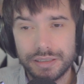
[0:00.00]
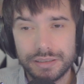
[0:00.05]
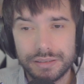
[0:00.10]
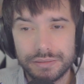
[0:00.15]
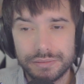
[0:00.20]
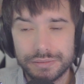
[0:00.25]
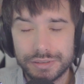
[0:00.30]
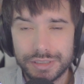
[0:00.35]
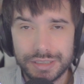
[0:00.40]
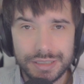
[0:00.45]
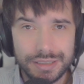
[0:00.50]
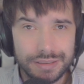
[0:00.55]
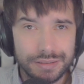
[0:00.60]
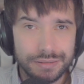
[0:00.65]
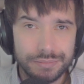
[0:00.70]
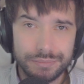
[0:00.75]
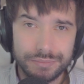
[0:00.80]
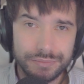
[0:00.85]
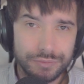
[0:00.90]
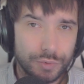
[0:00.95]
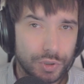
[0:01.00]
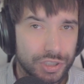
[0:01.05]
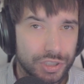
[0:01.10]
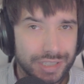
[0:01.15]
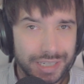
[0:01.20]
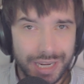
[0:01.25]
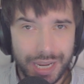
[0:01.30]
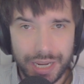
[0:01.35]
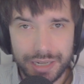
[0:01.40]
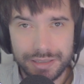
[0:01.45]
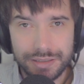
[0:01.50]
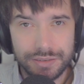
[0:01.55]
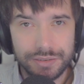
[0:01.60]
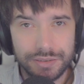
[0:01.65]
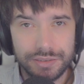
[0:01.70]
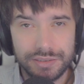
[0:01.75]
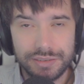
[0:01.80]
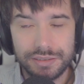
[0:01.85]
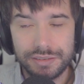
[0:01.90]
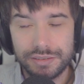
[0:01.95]
just watch guides on
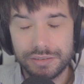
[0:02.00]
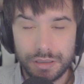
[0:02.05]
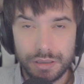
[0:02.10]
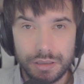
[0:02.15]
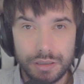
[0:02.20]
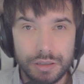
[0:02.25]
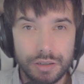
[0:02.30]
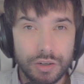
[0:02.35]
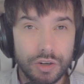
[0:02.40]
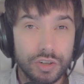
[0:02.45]
YouTube.